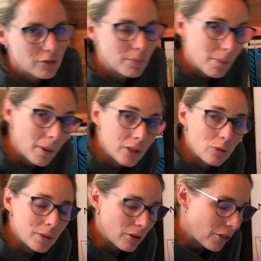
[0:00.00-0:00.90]
from the
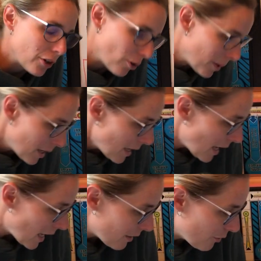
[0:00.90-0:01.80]
binomial theorem.
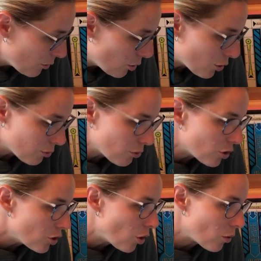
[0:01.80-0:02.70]
And if you look through
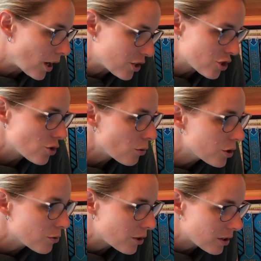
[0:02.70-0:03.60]
the note, I show
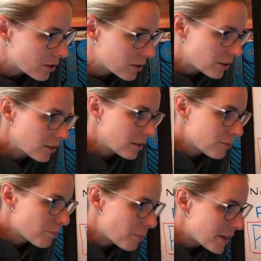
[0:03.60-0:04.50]
you the
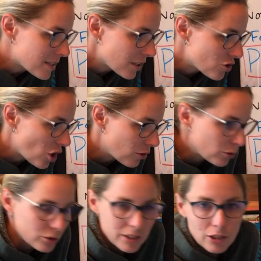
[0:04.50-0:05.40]
basic
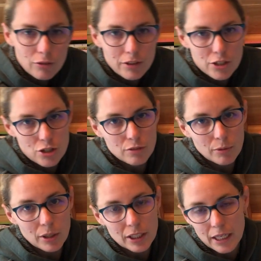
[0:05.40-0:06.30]
general derivation of
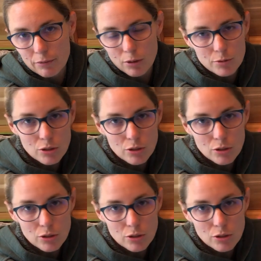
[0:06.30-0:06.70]
where it came from.